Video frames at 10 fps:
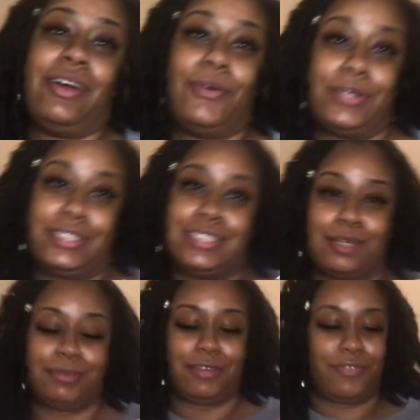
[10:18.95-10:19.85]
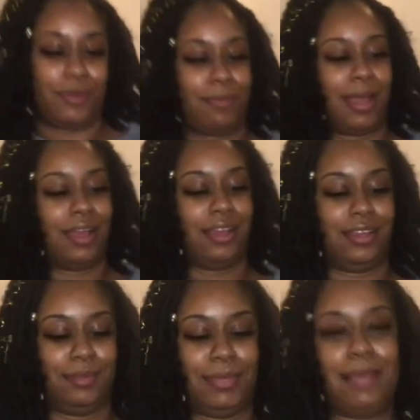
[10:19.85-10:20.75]
to order something for my
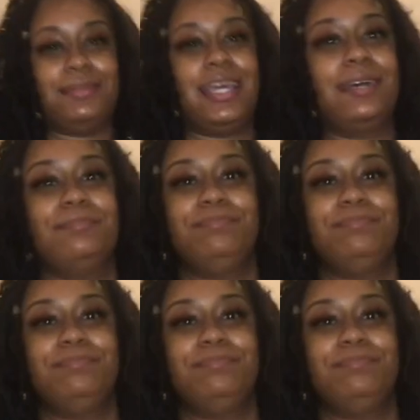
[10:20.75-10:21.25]
laptop